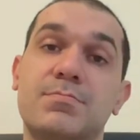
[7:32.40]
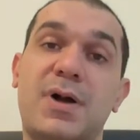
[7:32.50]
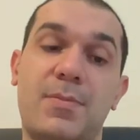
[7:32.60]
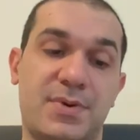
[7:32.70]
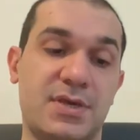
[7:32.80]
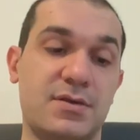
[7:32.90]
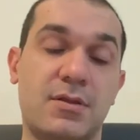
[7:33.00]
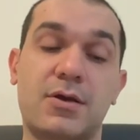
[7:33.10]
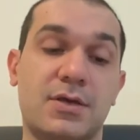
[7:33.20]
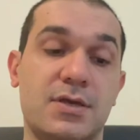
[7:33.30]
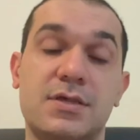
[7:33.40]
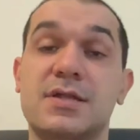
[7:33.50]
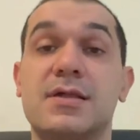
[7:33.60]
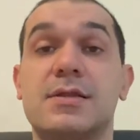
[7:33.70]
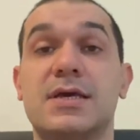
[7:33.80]
popping, locking
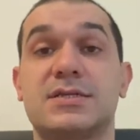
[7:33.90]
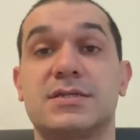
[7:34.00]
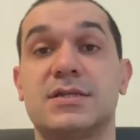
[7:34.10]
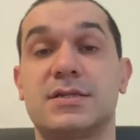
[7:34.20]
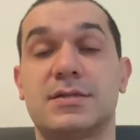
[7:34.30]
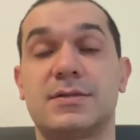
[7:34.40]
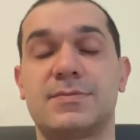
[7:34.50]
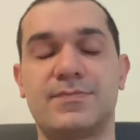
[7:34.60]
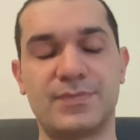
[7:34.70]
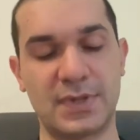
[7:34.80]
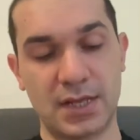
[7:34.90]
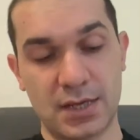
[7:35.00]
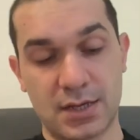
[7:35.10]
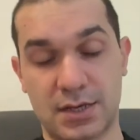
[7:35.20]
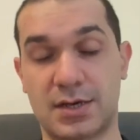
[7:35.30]
sensation.
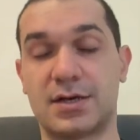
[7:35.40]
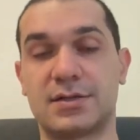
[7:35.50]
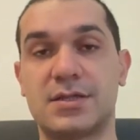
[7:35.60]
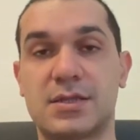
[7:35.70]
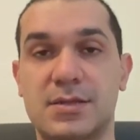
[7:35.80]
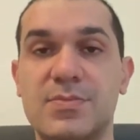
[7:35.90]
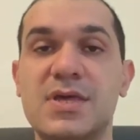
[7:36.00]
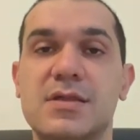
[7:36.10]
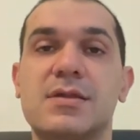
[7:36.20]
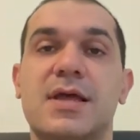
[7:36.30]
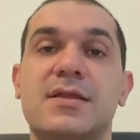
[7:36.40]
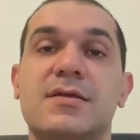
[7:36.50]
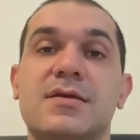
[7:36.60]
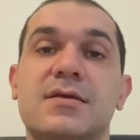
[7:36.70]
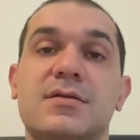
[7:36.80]
This means that
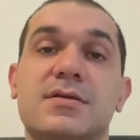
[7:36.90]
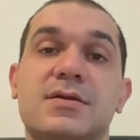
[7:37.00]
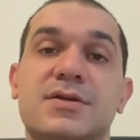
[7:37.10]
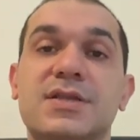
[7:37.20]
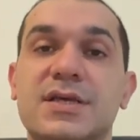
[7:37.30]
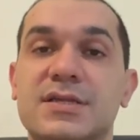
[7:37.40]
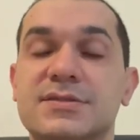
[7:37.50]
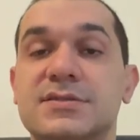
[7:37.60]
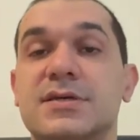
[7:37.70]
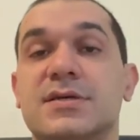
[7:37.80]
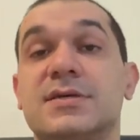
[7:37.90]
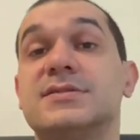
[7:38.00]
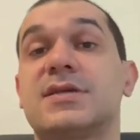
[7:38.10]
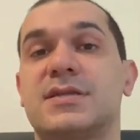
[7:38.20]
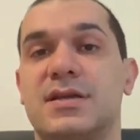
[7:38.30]
the release
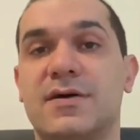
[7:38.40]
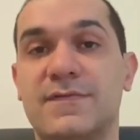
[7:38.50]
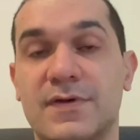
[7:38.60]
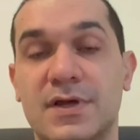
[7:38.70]
is not enough.